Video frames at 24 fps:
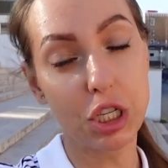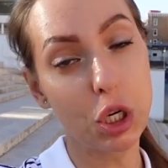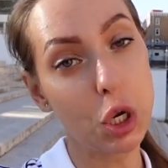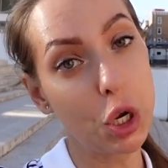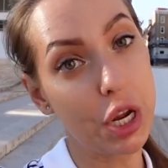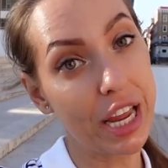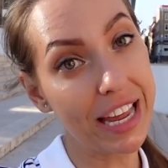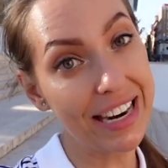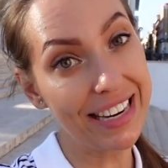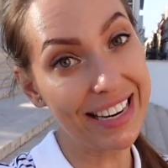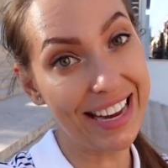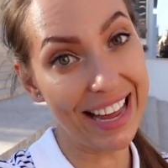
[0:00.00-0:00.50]
You
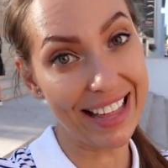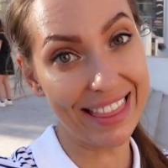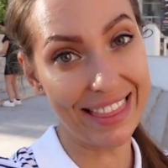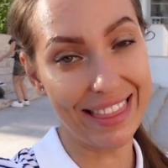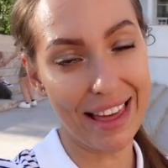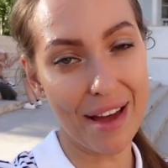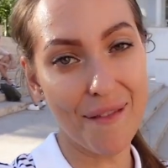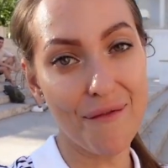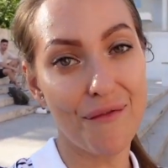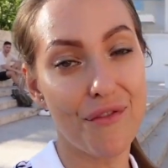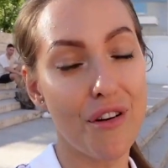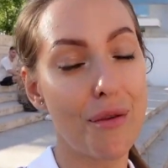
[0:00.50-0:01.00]
can get
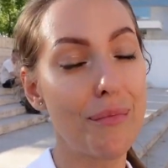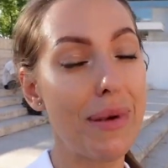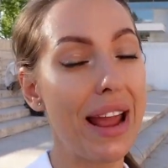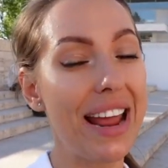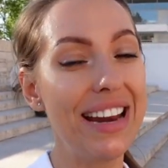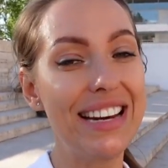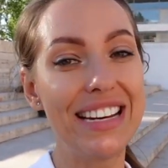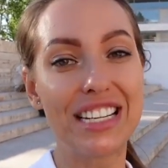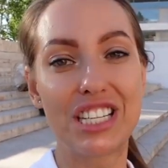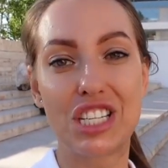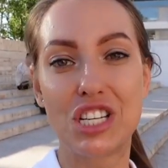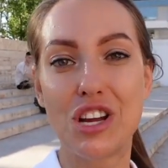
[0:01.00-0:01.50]
them from
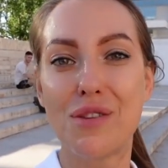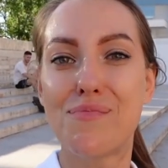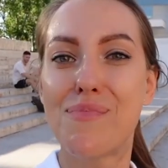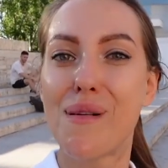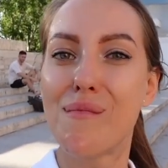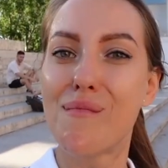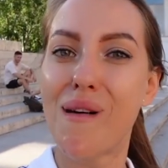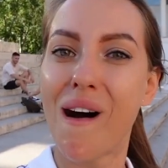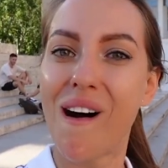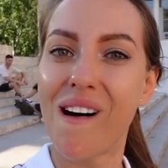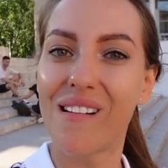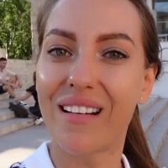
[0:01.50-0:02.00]
any
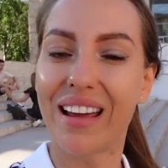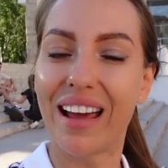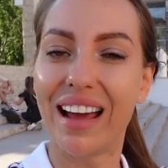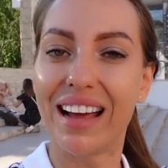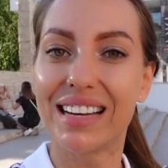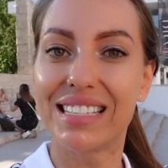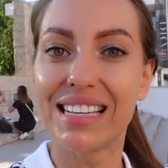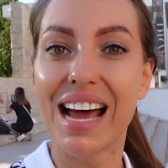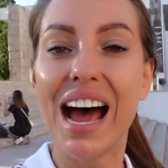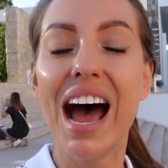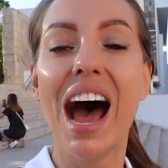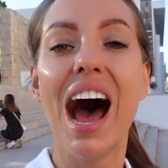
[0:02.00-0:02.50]

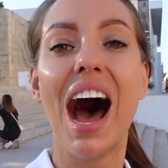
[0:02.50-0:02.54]
supermarket.